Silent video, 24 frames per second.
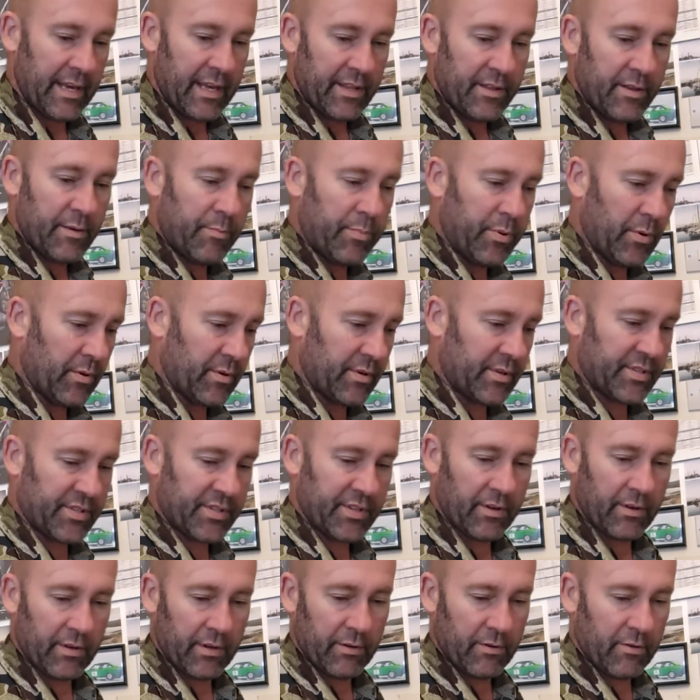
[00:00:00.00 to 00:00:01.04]
the books
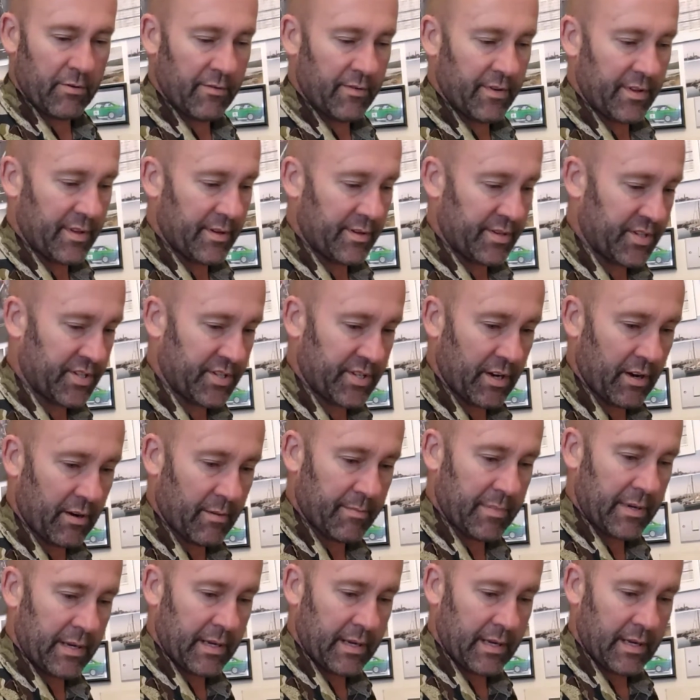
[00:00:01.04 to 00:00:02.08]
are all over the shop.
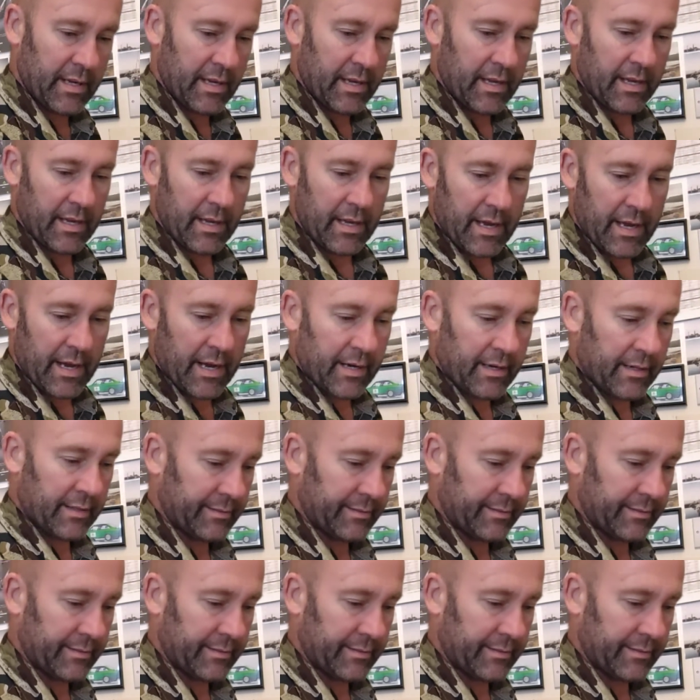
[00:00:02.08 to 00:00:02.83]
Oh.